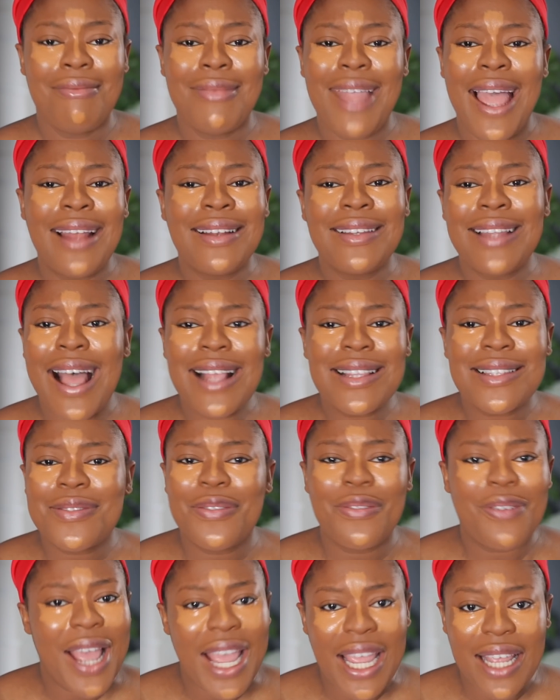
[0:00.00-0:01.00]
And that's
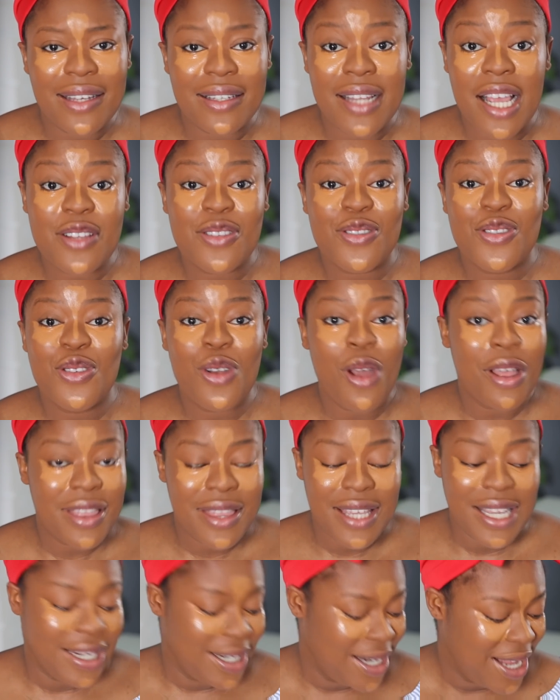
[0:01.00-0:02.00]
fine. There's
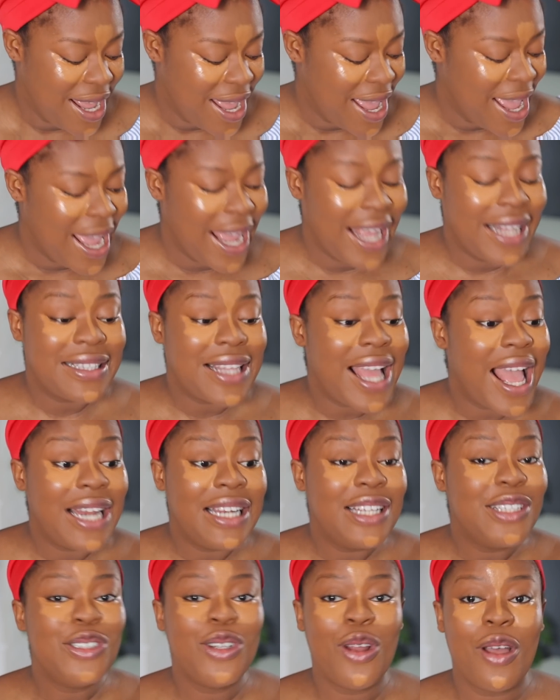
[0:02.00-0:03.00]
nothing,
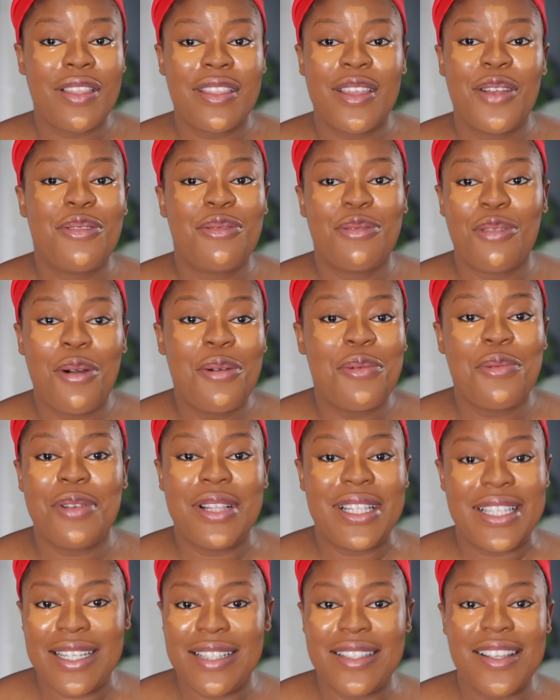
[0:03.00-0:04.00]
entirely nothing wrong
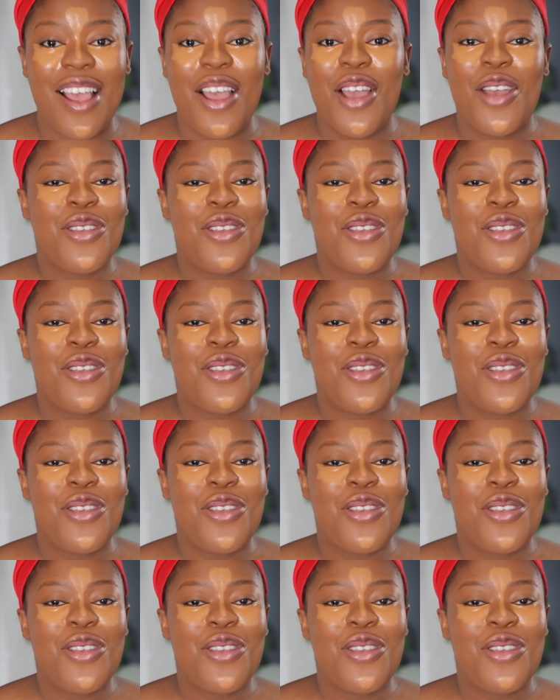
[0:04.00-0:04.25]
with it.